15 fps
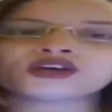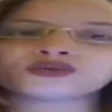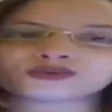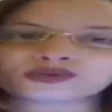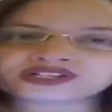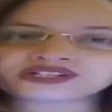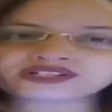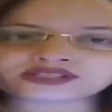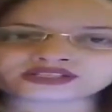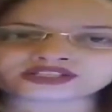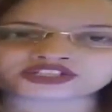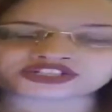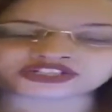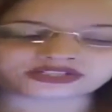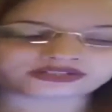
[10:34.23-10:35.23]
What is
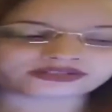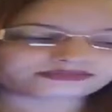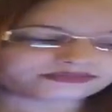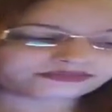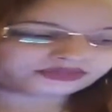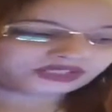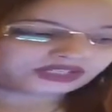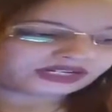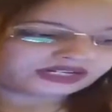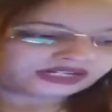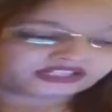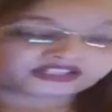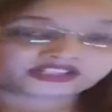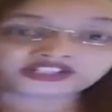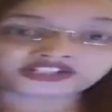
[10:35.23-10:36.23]
vision?
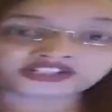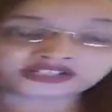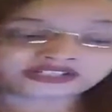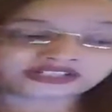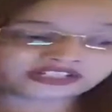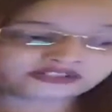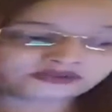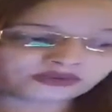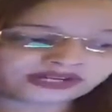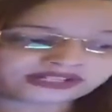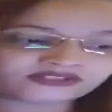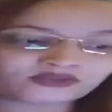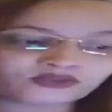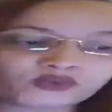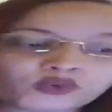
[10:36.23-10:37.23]
Vision is
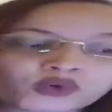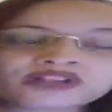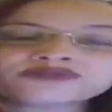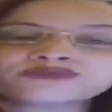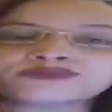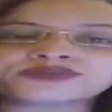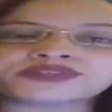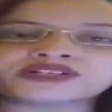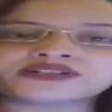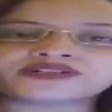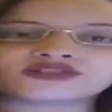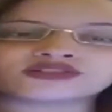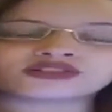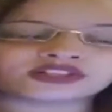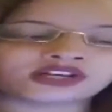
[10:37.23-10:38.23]
what one
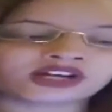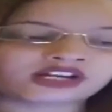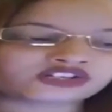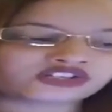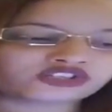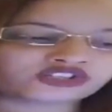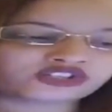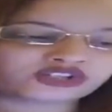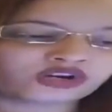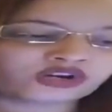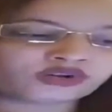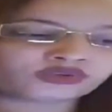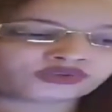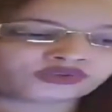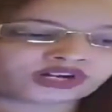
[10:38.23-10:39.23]
person can
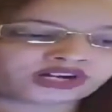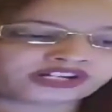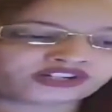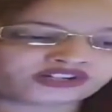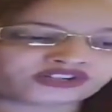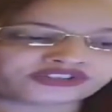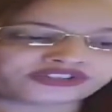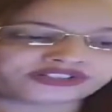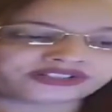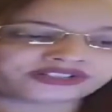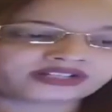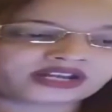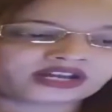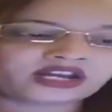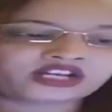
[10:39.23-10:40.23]
show another,
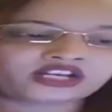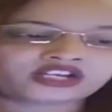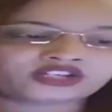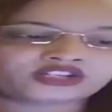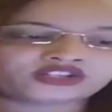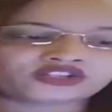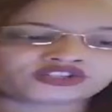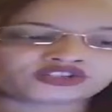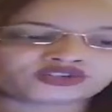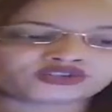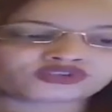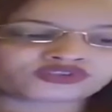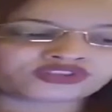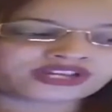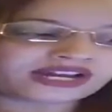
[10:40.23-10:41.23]

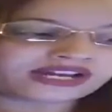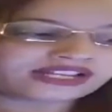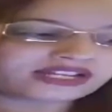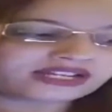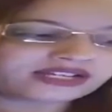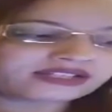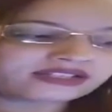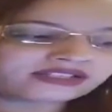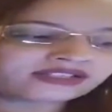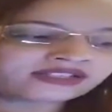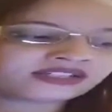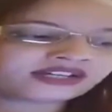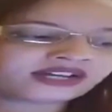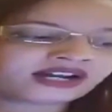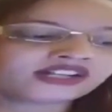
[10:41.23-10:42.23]
so that it
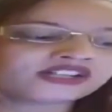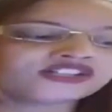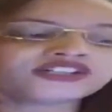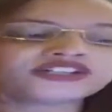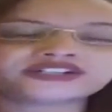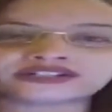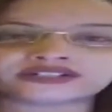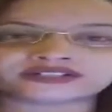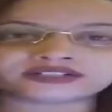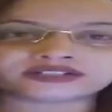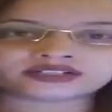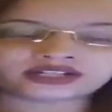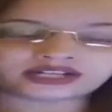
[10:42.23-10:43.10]
can learn.